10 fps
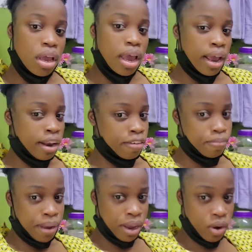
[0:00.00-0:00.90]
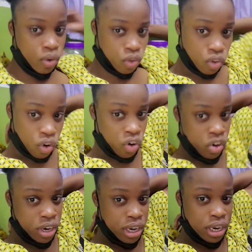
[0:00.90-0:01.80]
I left my house
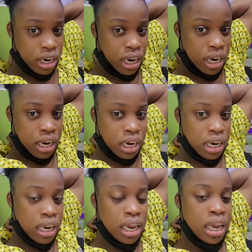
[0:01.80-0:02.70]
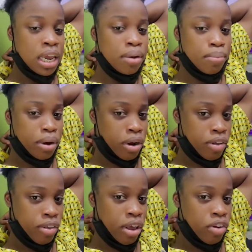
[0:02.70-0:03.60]
early and I didn't eat
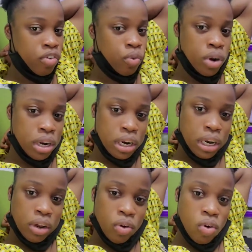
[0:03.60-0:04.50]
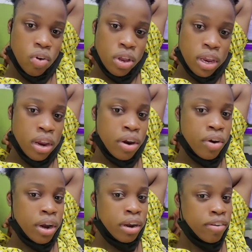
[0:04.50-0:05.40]
because I just wanted to go there.
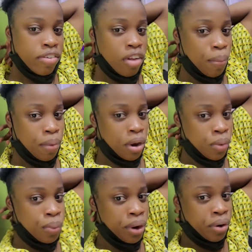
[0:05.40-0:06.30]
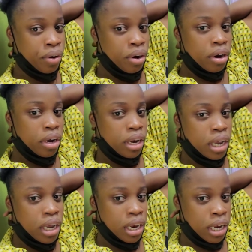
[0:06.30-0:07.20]
I didn't stop anywhere to
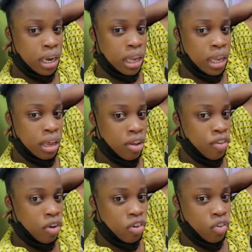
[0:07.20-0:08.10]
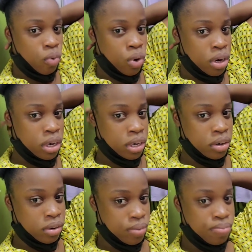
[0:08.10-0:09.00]
eat anything because I just wanted
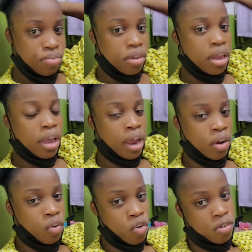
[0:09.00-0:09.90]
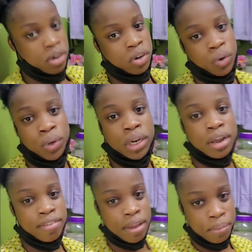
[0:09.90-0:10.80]
to get it over and done with,
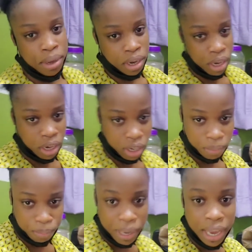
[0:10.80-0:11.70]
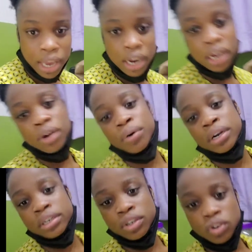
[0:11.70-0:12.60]
because I'm in a lot of pain and I
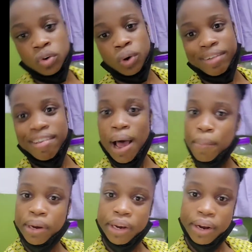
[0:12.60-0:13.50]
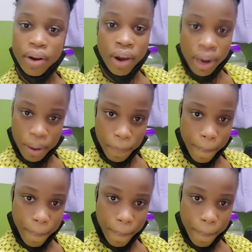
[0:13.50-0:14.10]
wanted to know what's happening, right?